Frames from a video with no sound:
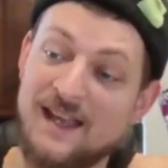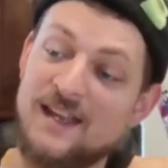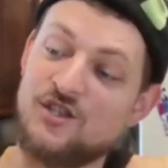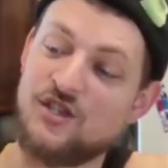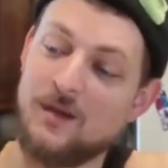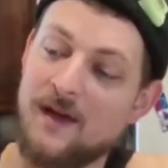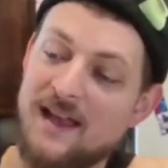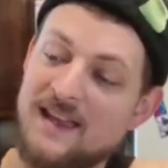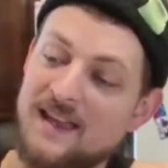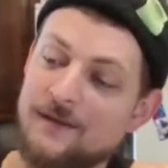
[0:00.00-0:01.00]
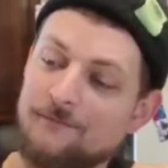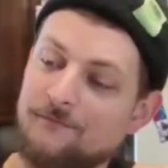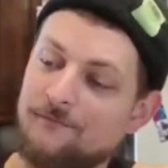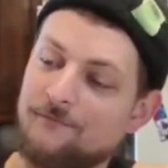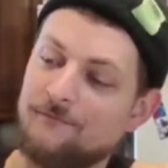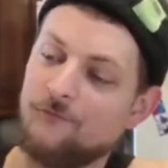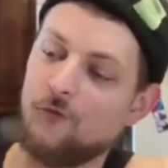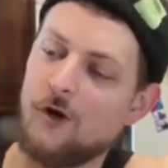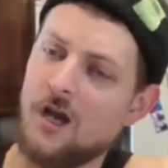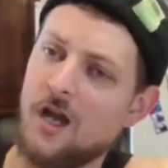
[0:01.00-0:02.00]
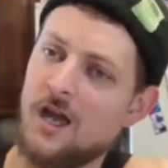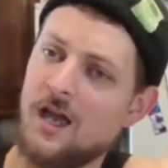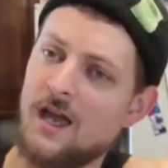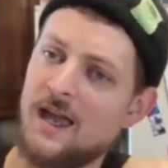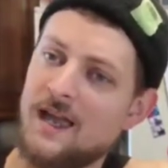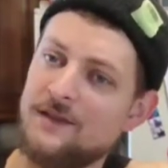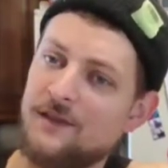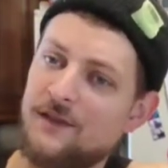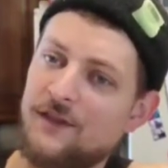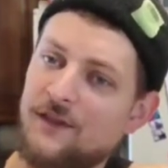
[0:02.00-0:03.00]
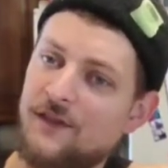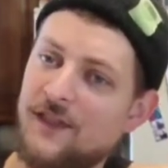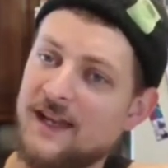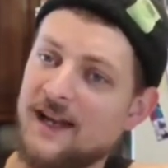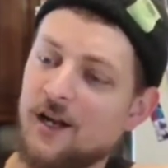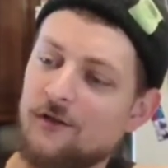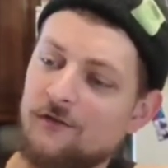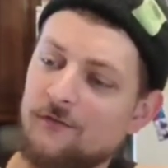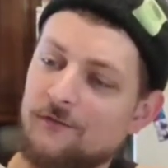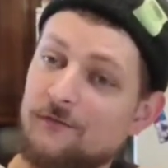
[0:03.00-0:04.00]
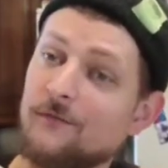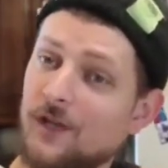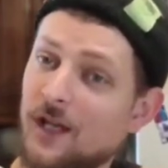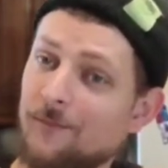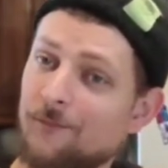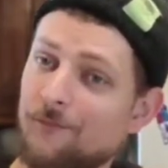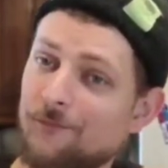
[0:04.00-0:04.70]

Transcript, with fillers: the HDMI in. Right there. Yep.